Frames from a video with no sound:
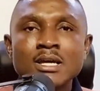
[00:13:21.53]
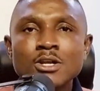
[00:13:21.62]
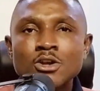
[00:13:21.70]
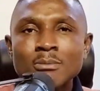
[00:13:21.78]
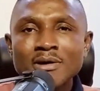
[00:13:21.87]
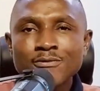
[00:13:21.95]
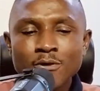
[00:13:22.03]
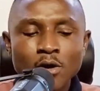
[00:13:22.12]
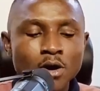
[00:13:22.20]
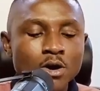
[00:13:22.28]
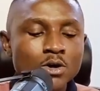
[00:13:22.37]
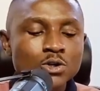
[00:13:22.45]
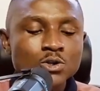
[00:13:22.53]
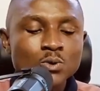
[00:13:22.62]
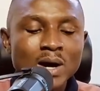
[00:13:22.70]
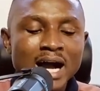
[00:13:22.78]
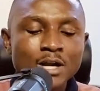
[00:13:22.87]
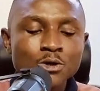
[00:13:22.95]
Number four,
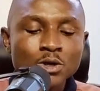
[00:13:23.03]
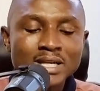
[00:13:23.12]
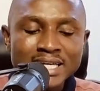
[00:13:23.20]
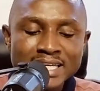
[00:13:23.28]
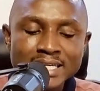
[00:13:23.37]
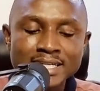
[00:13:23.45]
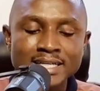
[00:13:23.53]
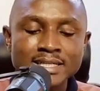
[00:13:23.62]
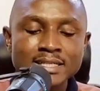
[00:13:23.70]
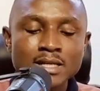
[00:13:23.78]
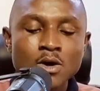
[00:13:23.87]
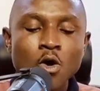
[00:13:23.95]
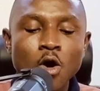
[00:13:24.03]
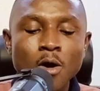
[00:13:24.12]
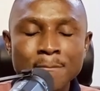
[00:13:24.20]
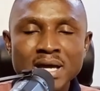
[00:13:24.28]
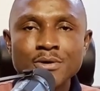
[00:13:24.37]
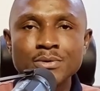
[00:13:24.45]
you are not hidden or
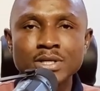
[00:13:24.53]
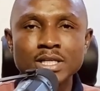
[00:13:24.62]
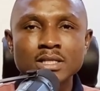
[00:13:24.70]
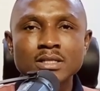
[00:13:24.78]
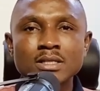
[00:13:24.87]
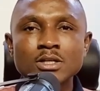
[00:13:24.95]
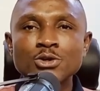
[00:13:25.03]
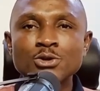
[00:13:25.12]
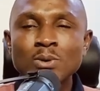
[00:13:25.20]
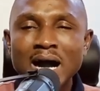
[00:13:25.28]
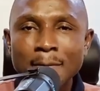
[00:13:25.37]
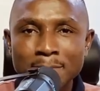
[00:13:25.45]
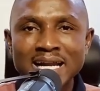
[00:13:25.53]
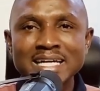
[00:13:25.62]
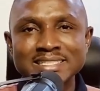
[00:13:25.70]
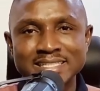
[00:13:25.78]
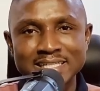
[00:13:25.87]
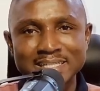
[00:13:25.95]
buried. You are
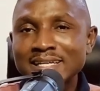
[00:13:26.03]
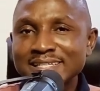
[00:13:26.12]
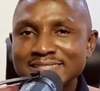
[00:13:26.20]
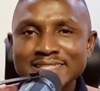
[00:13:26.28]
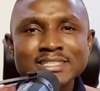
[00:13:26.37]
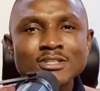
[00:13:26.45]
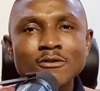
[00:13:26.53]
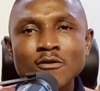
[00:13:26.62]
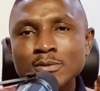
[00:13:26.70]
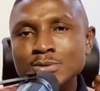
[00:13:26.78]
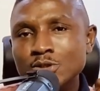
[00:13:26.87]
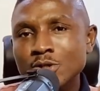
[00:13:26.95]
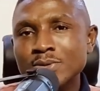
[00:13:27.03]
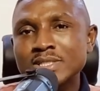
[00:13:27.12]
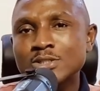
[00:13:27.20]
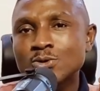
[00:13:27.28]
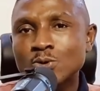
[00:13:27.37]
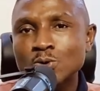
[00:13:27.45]
planted. The season of
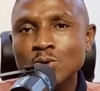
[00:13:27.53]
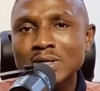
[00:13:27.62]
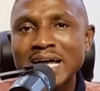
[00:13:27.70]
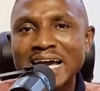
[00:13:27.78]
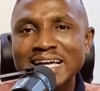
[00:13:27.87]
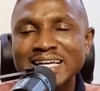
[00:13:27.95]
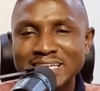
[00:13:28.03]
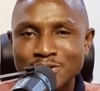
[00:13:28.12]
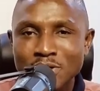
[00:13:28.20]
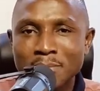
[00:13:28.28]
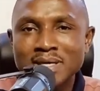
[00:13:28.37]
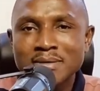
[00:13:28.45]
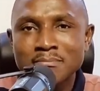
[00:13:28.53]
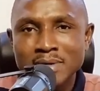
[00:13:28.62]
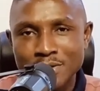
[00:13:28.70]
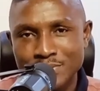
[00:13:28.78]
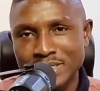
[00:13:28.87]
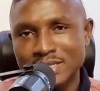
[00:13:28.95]
obscurity could look like you are being
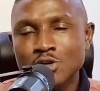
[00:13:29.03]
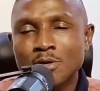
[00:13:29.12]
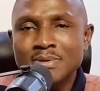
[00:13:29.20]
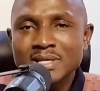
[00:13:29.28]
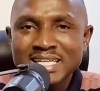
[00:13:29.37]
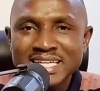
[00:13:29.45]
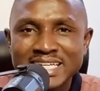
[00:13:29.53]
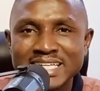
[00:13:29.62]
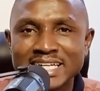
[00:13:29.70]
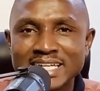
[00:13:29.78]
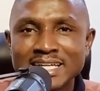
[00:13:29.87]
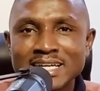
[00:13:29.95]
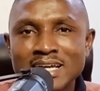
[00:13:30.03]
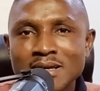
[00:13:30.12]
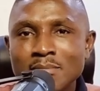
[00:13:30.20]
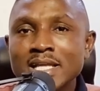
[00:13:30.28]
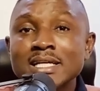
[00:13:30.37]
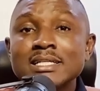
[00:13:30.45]
buried, you're being hidden,
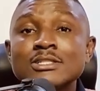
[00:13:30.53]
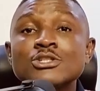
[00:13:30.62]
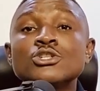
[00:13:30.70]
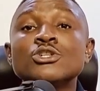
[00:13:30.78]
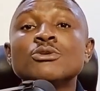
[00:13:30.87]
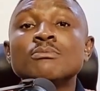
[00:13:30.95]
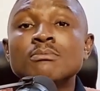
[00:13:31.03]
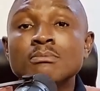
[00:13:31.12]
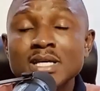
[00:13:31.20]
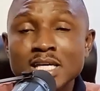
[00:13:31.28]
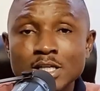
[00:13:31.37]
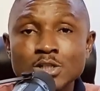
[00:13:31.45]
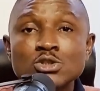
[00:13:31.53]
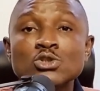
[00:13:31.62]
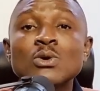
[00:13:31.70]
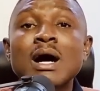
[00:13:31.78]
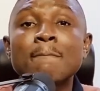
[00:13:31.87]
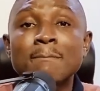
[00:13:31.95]
but it means
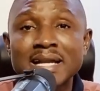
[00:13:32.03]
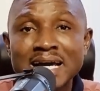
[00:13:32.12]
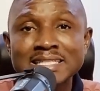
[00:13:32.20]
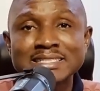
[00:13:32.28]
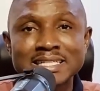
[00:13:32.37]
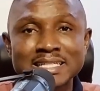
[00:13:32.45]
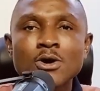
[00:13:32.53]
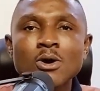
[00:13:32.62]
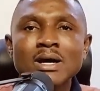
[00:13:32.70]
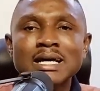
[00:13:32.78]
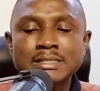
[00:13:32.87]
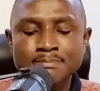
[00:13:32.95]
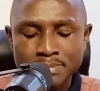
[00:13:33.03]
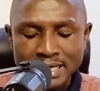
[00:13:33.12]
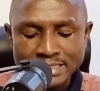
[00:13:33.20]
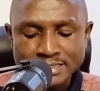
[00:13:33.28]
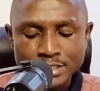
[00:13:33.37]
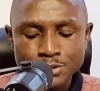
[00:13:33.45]
you are planted. God has
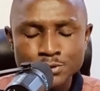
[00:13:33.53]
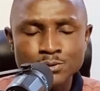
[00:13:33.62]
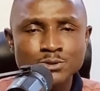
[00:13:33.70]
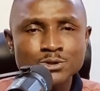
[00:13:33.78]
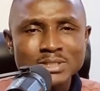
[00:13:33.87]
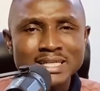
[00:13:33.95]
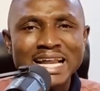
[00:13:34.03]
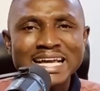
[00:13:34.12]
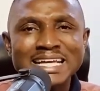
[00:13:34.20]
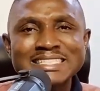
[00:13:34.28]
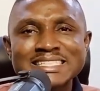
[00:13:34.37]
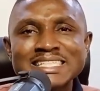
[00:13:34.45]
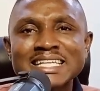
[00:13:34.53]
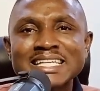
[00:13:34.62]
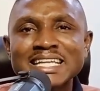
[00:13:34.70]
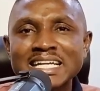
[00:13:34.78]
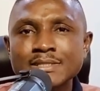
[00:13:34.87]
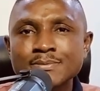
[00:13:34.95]
planted you just like a seed
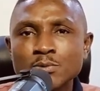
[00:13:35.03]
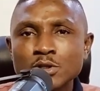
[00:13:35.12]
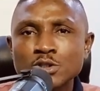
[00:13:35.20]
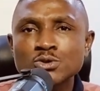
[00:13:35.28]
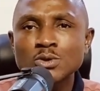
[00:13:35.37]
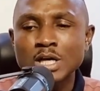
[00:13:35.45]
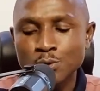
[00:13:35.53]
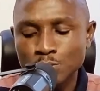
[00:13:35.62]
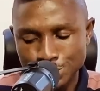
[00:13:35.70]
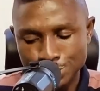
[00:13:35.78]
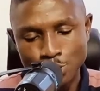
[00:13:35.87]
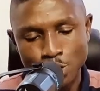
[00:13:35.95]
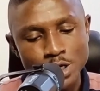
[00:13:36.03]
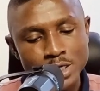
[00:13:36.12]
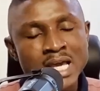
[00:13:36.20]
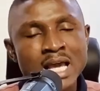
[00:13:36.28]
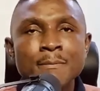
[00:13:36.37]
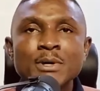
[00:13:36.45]
that is put into a good soil.
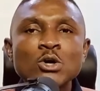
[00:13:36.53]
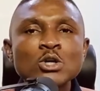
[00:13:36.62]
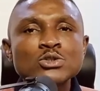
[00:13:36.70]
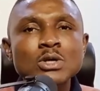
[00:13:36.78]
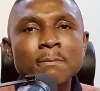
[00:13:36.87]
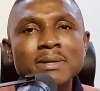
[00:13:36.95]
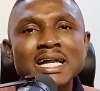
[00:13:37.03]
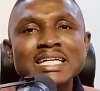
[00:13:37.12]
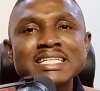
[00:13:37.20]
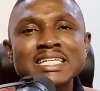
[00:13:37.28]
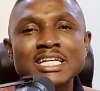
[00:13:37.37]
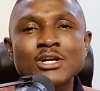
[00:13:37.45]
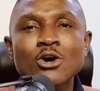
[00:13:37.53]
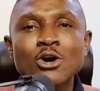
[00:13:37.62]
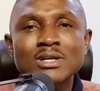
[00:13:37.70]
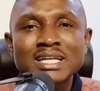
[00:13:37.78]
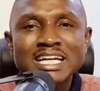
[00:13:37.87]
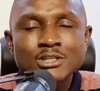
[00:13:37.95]
Because you are planted in
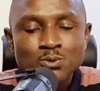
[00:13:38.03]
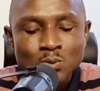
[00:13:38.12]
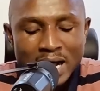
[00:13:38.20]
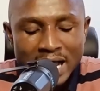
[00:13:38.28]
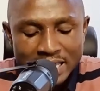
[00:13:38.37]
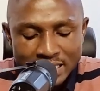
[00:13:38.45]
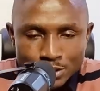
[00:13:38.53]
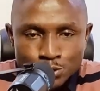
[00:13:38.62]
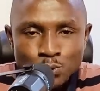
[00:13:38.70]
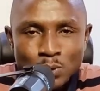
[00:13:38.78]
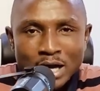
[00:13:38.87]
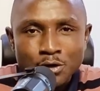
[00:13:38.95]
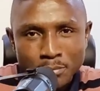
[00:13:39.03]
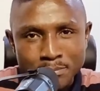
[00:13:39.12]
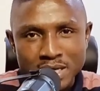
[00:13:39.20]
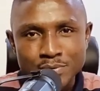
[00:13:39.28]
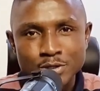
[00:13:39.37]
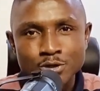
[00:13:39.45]
God, that is why you are not
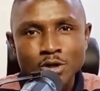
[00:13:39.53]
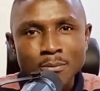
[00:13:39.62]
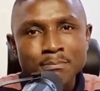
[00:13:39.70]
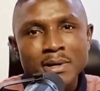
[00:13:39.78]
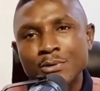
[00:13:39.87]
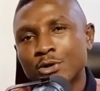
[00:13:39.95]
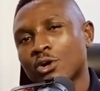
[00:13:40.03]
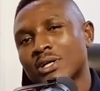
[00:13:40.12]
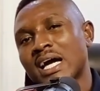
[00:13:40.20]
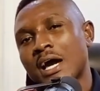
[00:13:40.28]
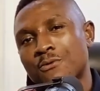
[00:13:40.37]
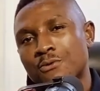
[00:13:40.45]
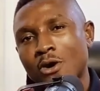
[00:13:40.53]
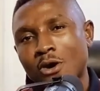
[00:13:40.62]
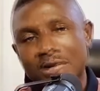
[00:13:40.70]
buried. You're not buried under a rock.